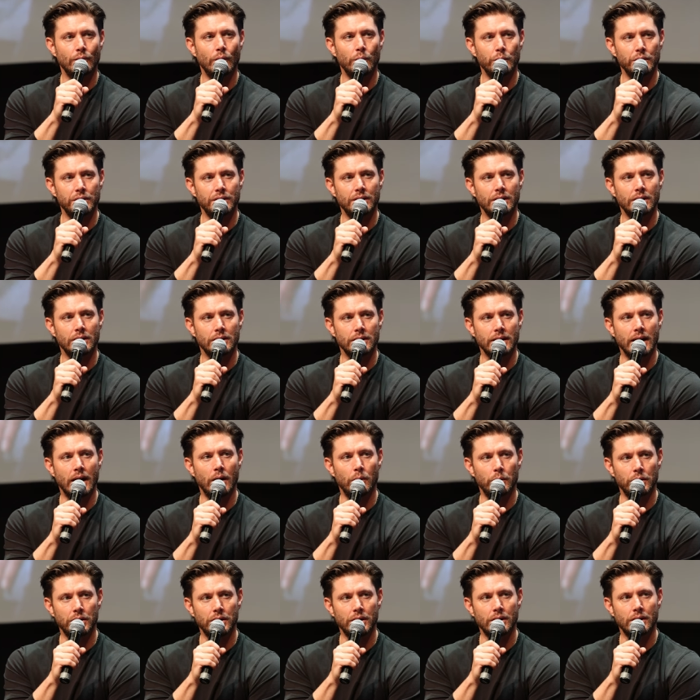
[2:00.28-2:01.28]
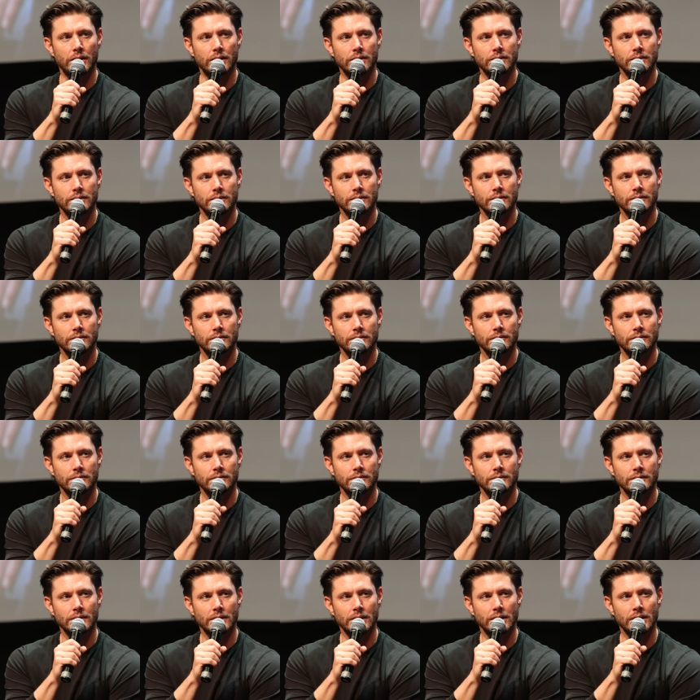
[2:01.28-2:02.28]
what we did and how we did it
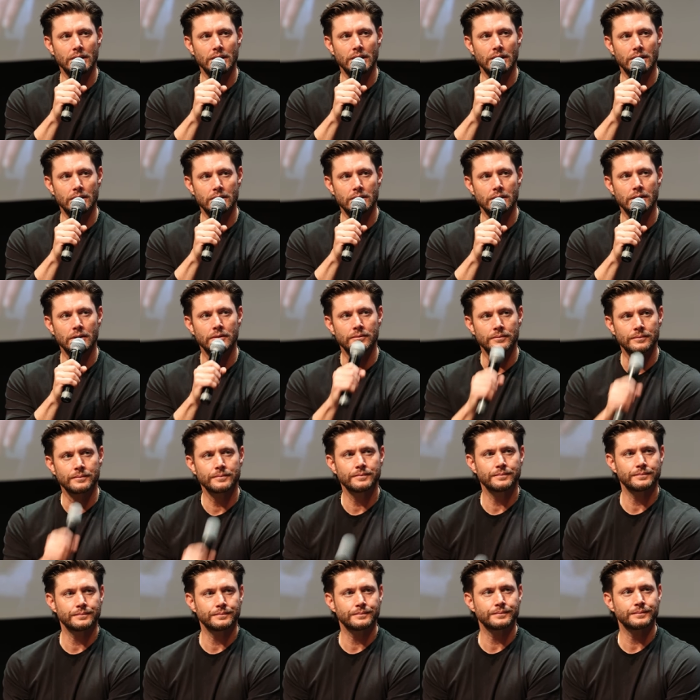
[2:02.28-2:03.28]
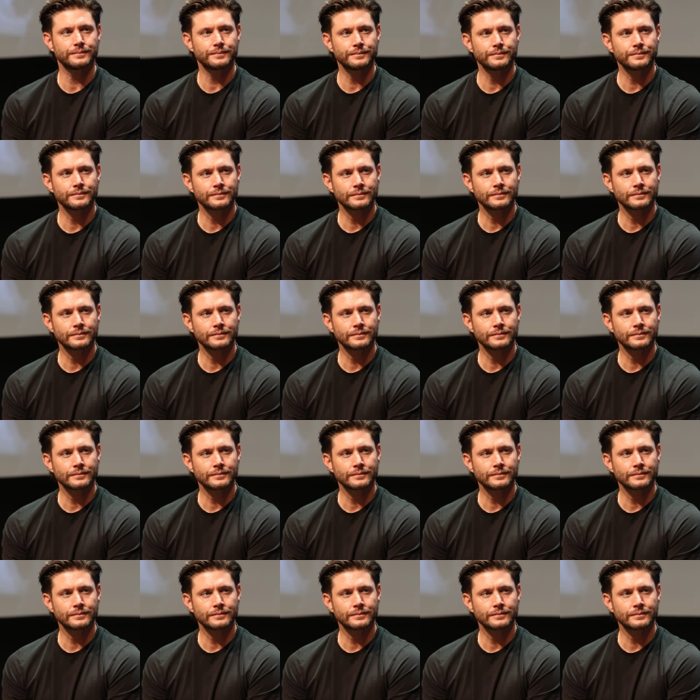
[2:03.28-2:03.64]
in the end.